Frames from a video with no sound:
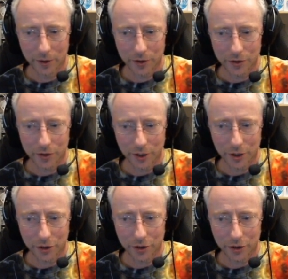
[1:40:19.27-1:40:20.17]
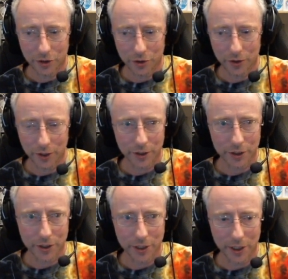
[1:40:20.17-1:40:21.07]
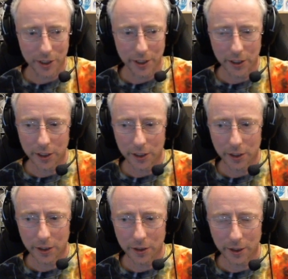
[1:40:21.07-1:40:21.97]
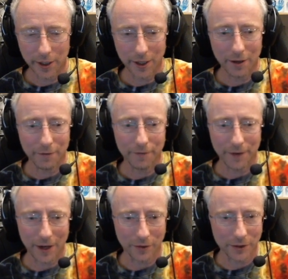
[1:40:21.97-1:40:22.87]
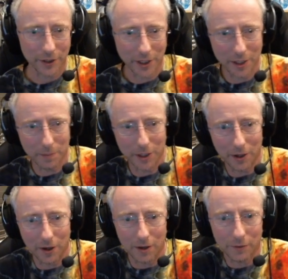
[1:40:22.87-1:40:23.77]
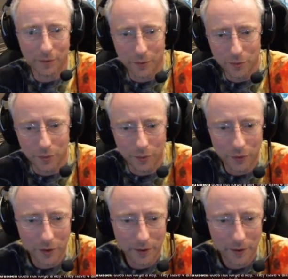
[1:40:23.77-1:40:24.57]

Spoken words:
Citizen Shrix, stealing, and a Faust to keep me off. Oof.